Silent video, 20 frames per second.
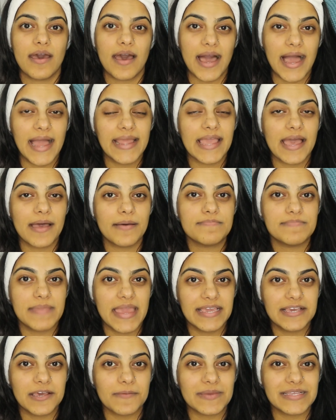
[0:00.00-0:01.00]
I am
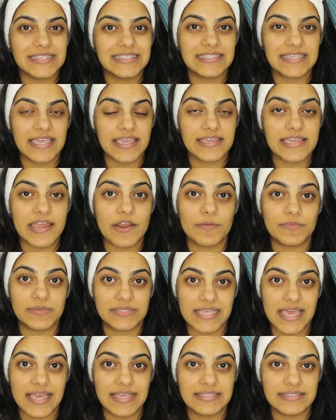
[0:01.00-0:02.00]
makeup and skincare
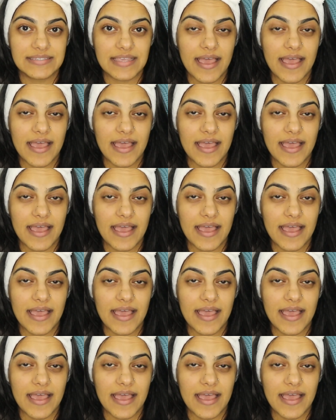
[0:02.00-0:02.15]
obsessed,